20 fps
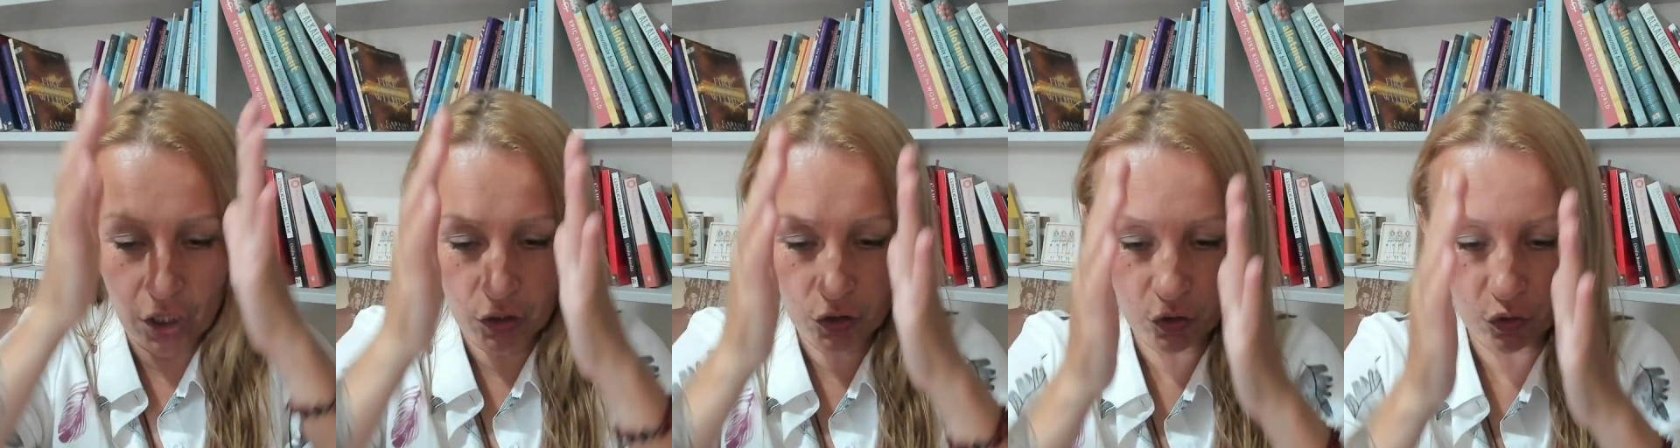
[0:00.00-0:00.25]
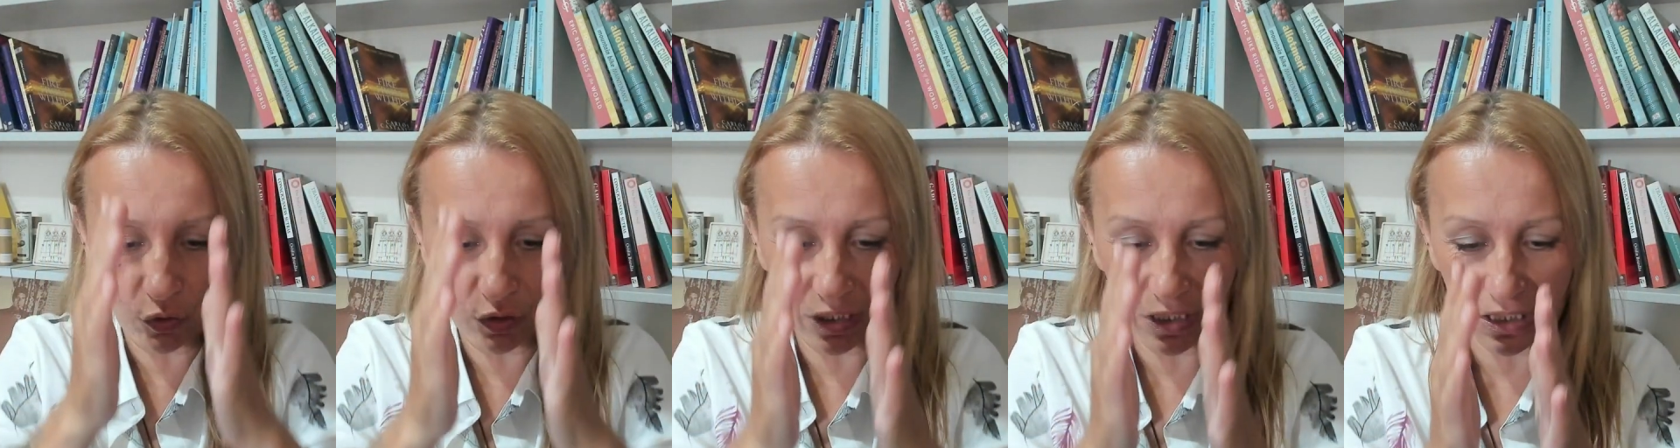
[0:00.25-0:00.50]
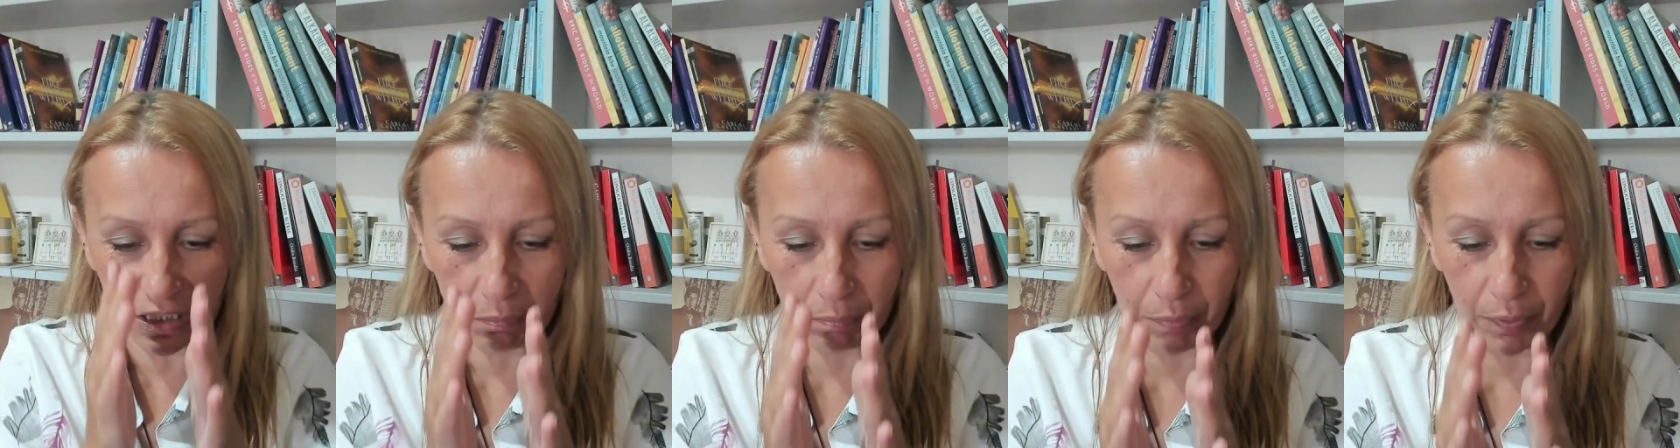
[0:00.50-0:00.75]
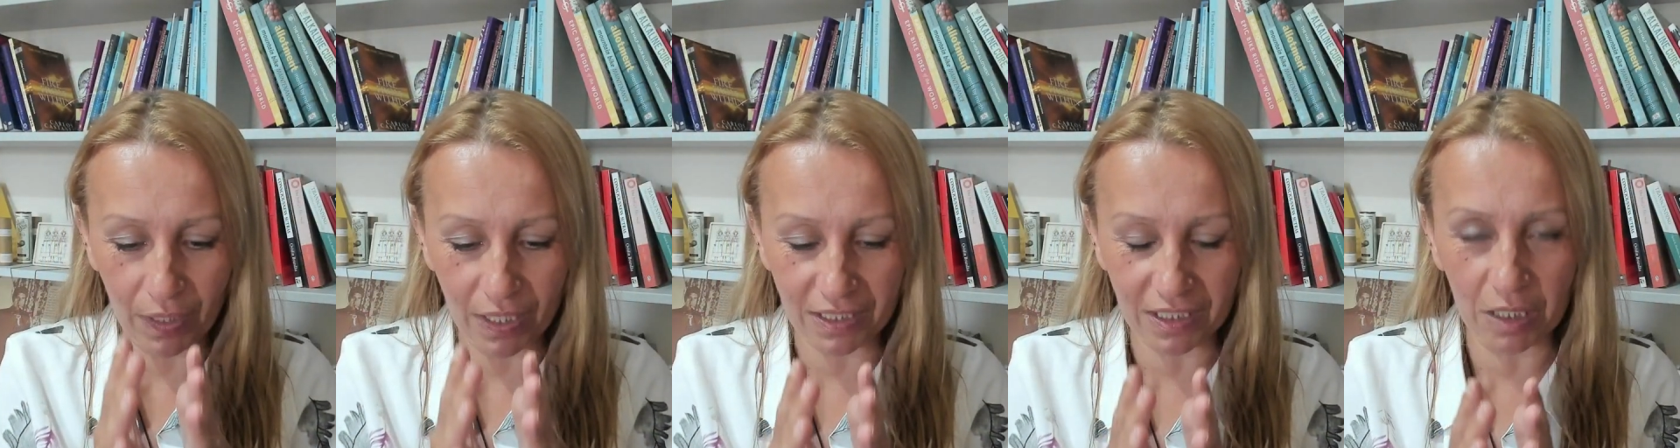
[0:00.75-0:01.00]
to this
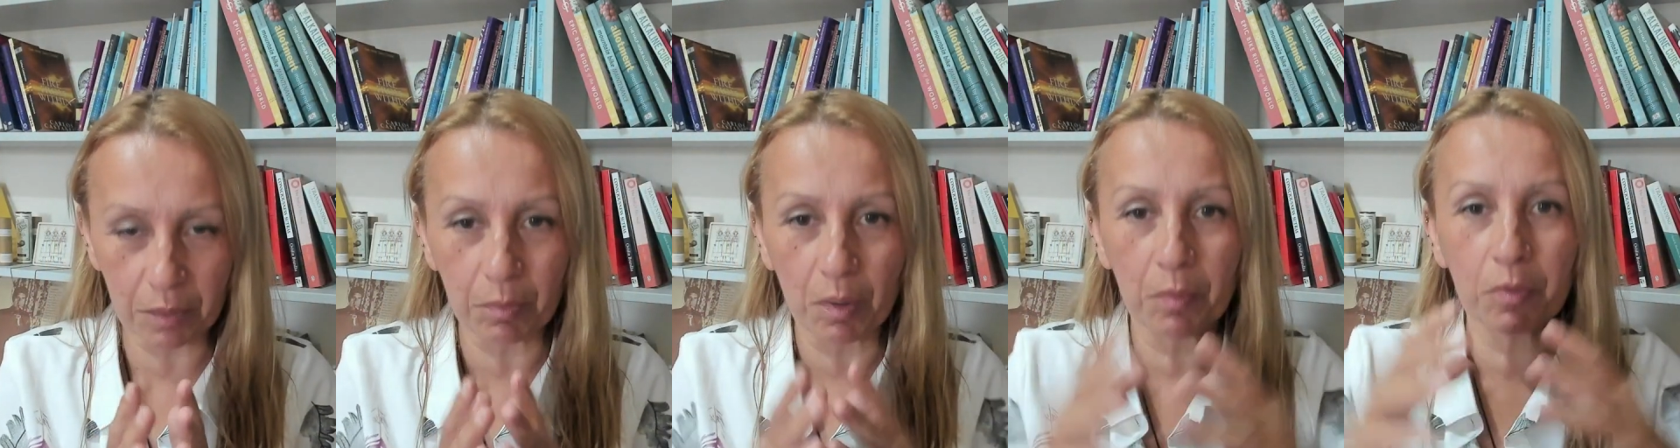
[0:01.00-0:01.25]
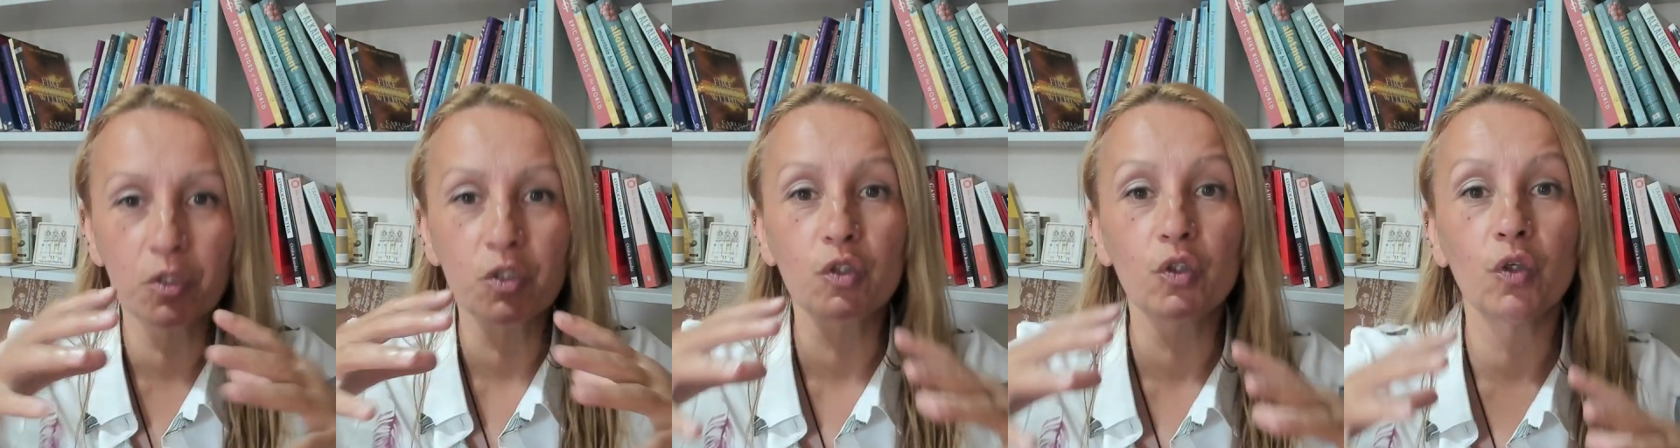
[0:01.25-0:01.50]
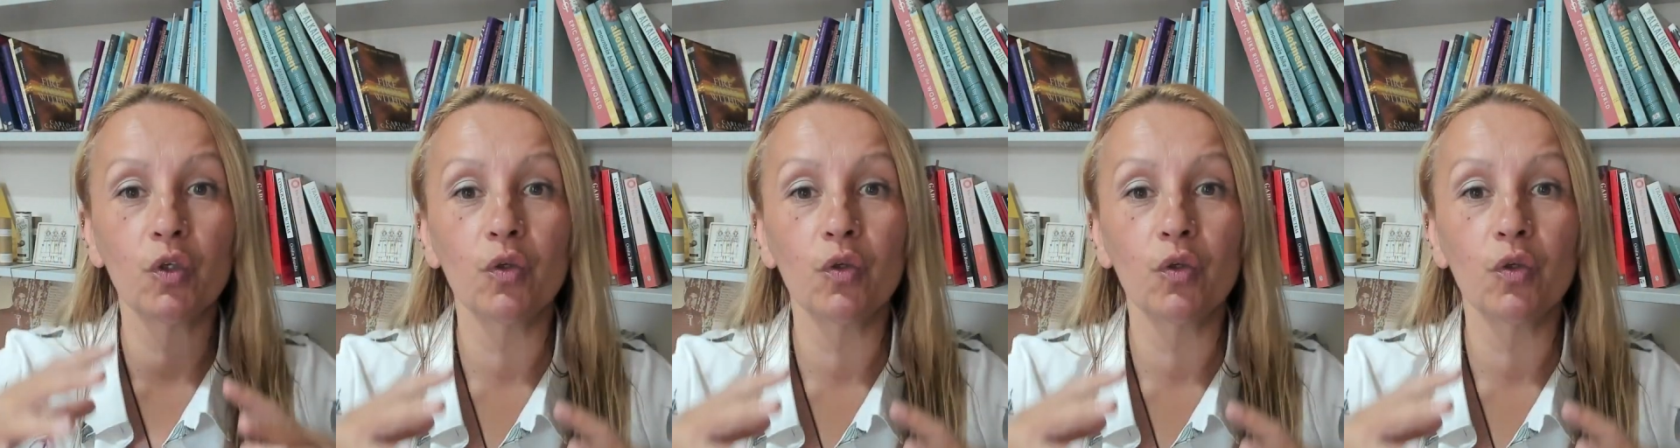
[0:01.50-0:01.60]
present moment, to